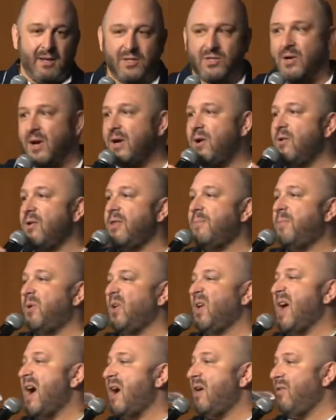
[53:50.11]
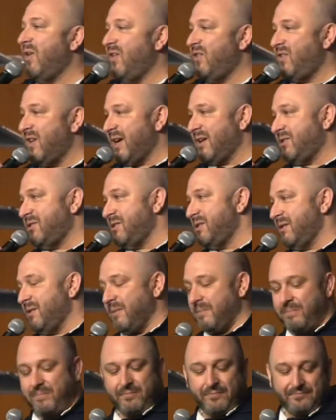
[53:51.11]
So I go to the Bulgari
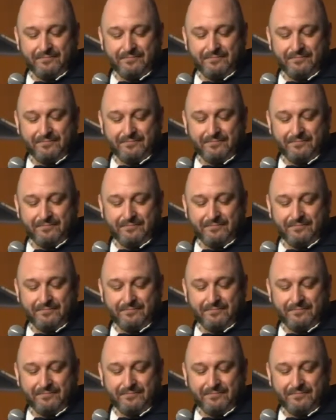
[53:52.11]
section.